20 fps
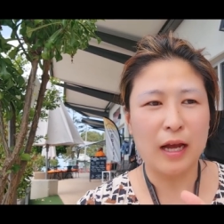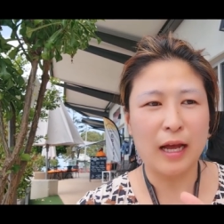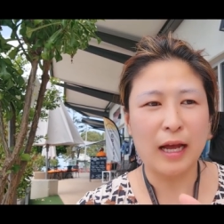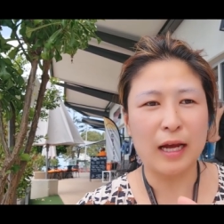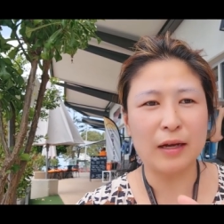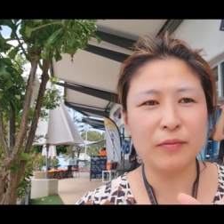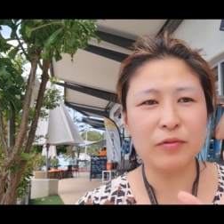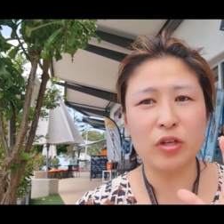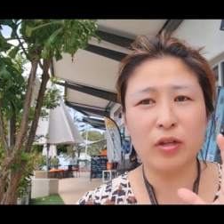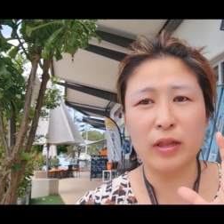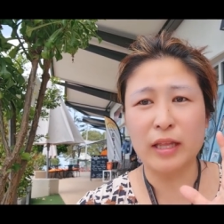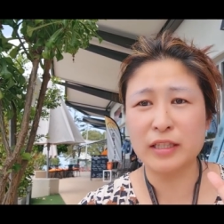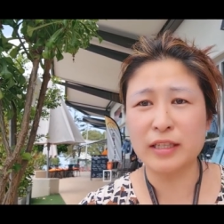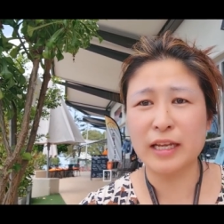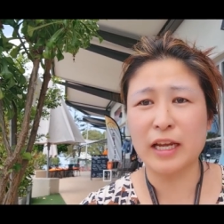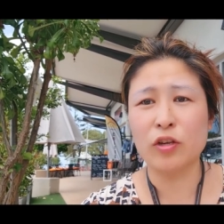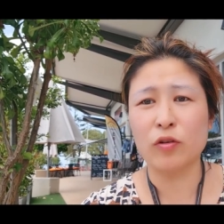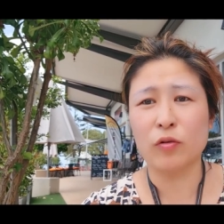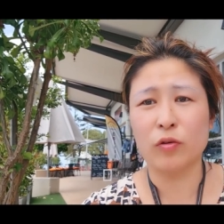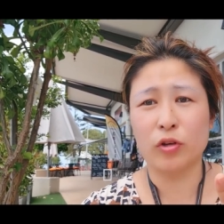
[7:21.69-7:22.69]
Um, so let's
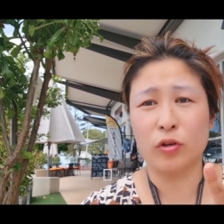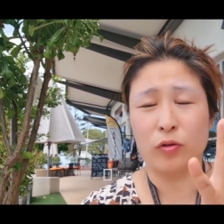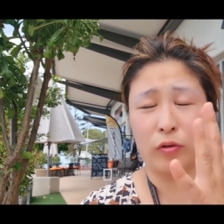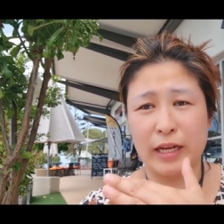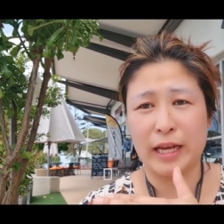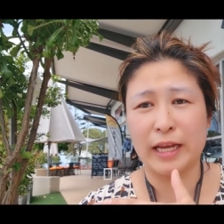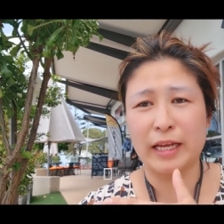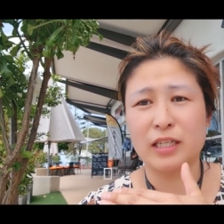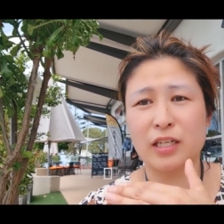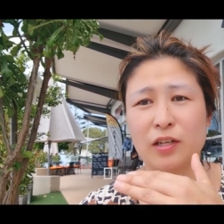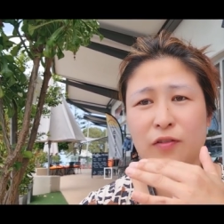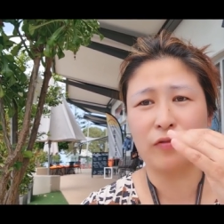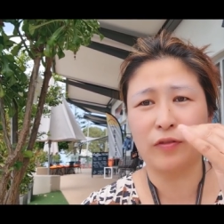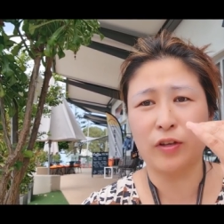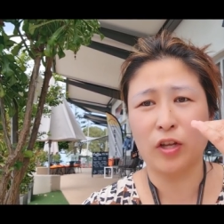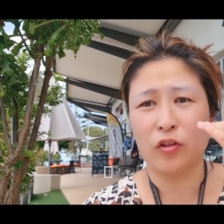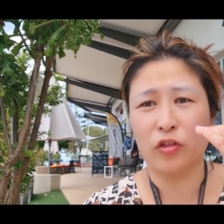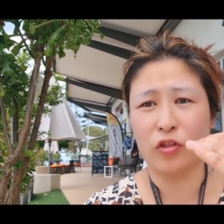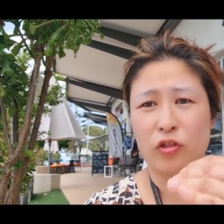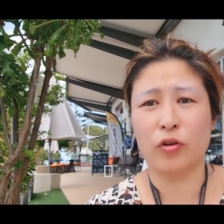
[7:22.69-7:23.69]
say you're, you're negative,
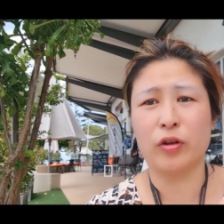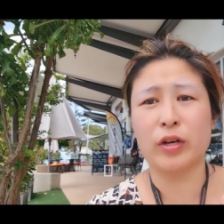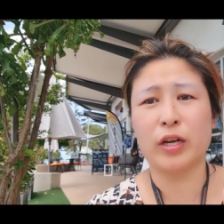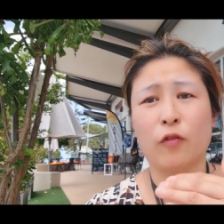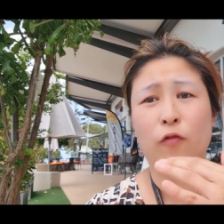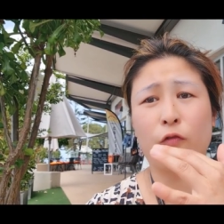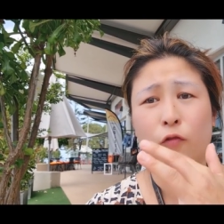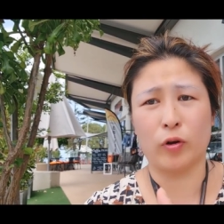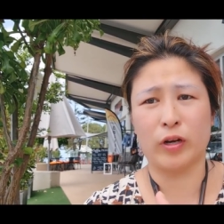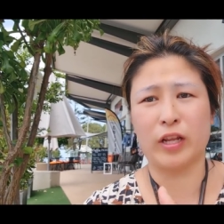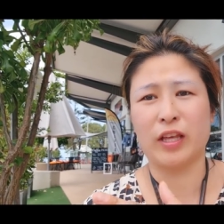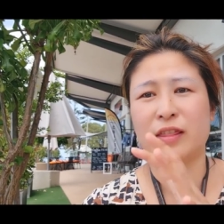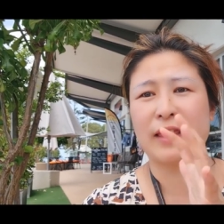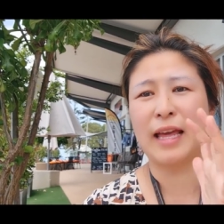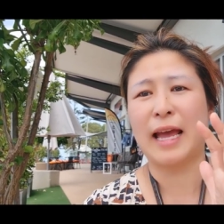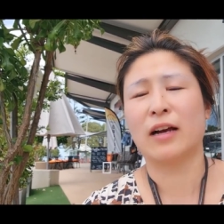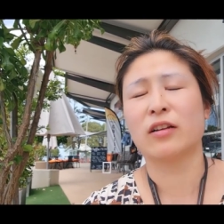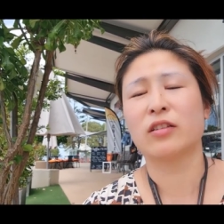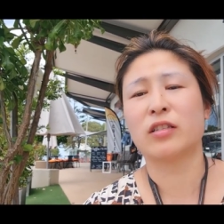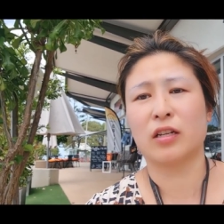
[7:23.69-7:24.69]
you know, 30 or
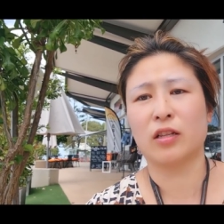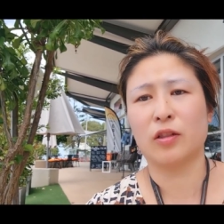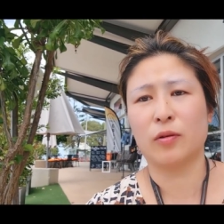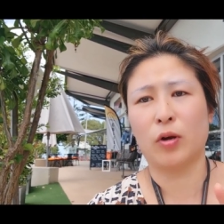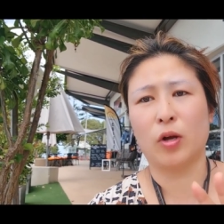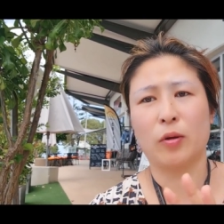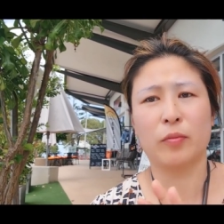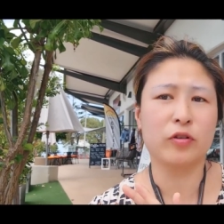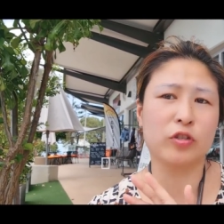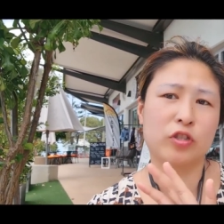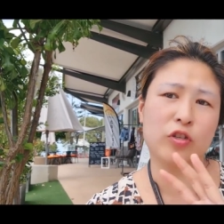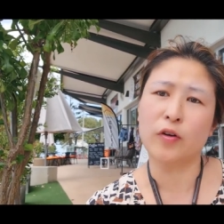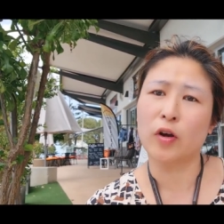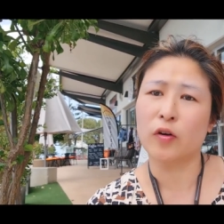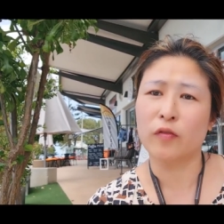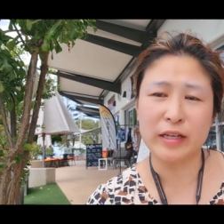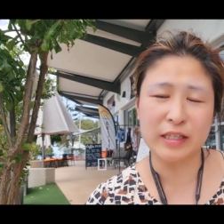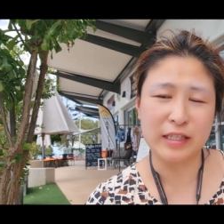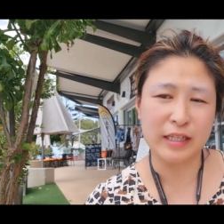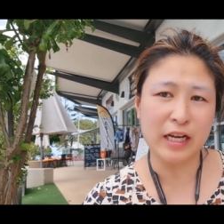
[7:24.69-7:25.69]
40,000 at the moment because you've
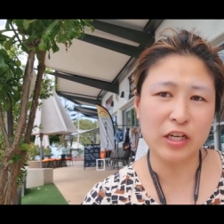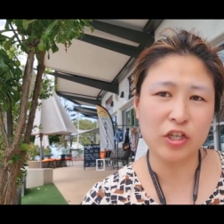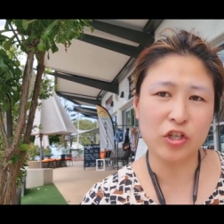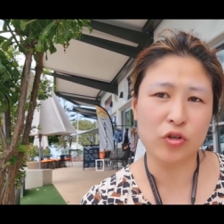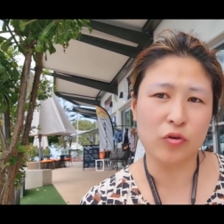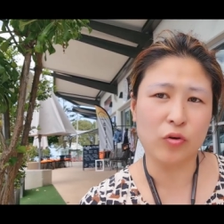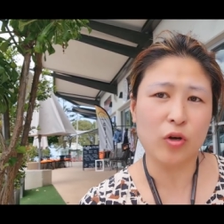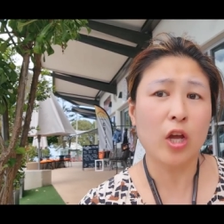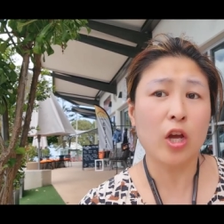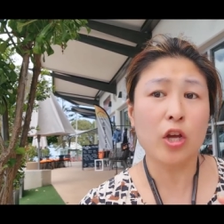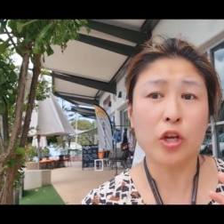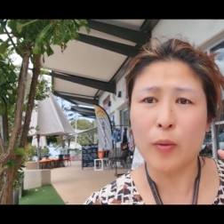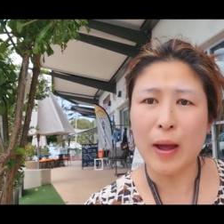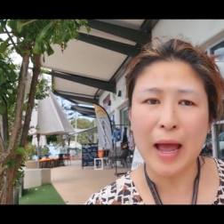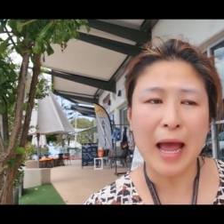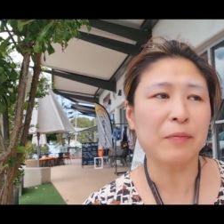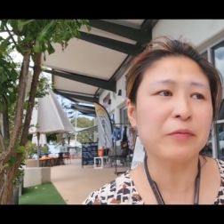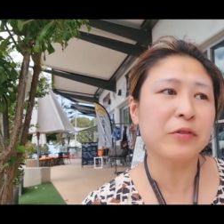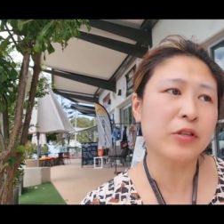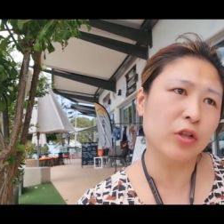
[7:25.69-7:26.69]
got residential, you
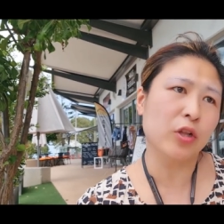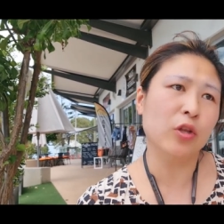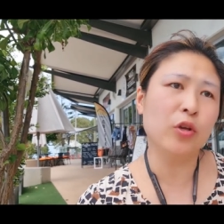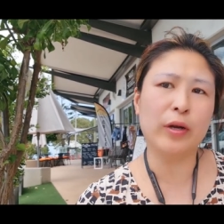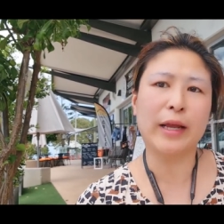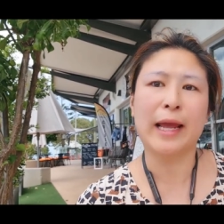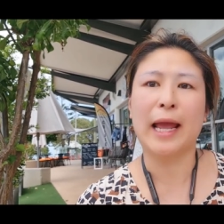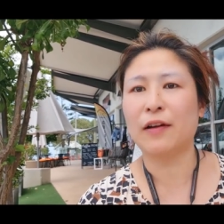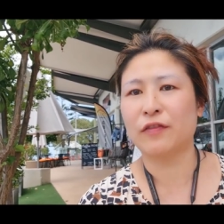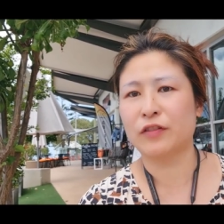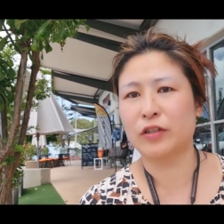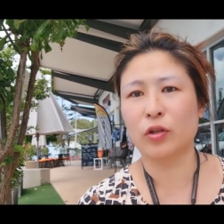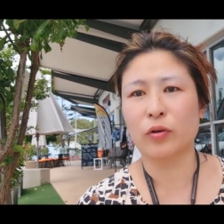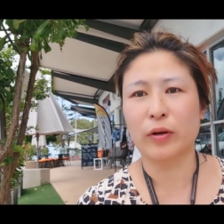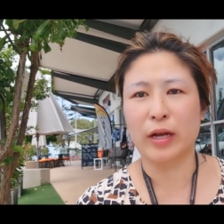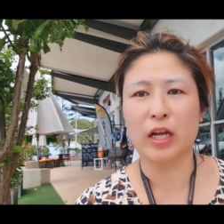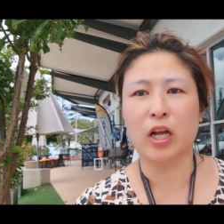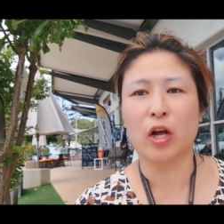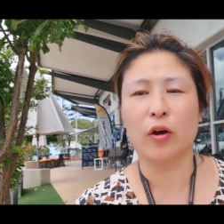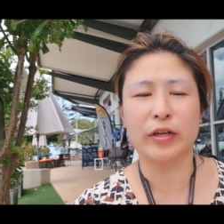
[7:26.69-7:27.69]
absolutely have to
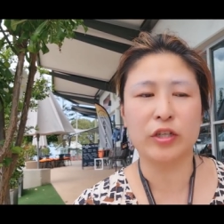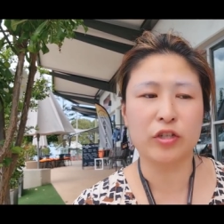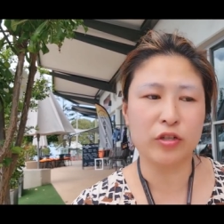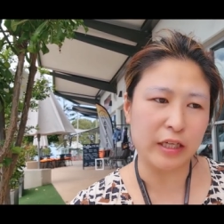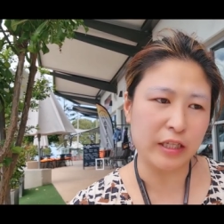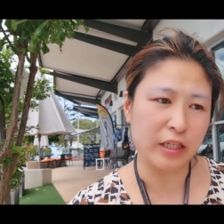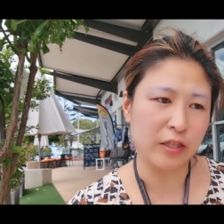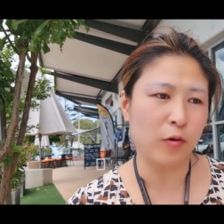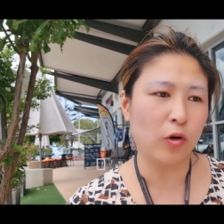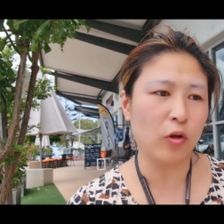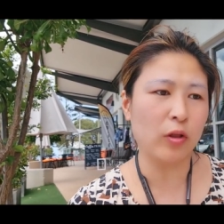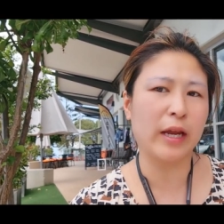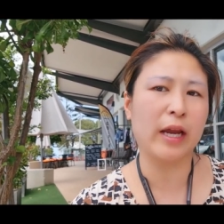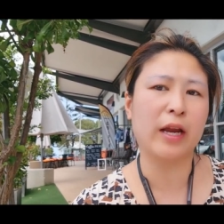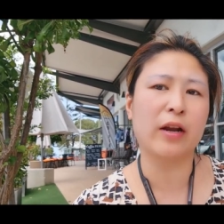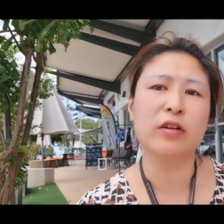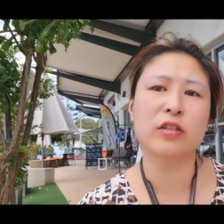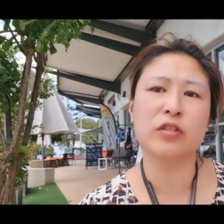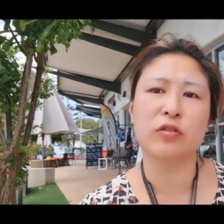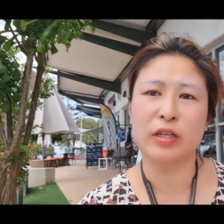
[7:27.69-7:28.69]
look at going to these smaller
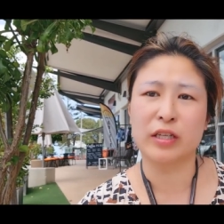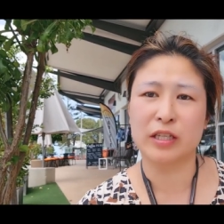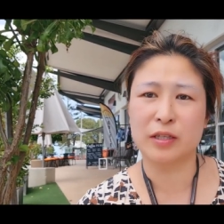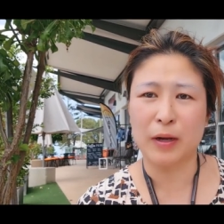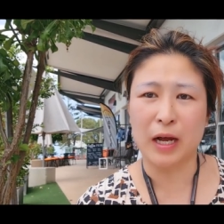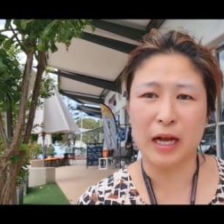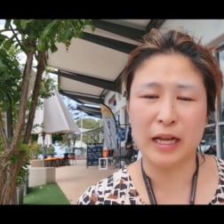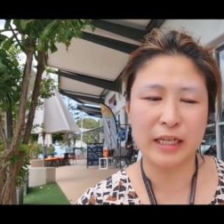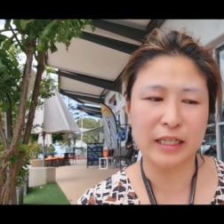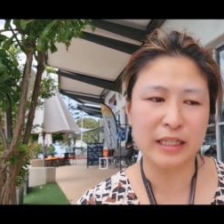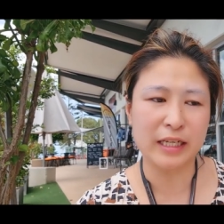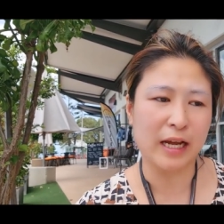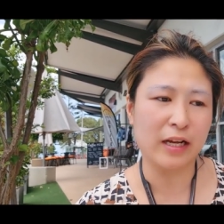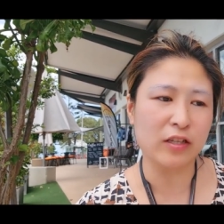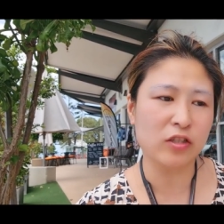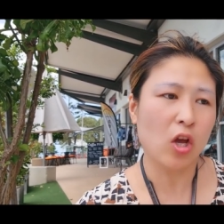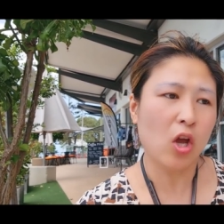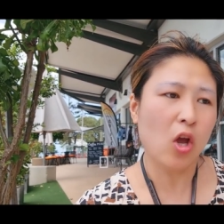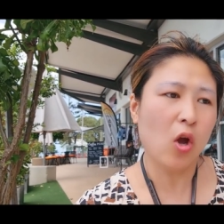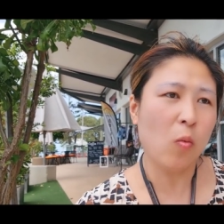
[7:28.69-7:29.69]
areas or these mining towns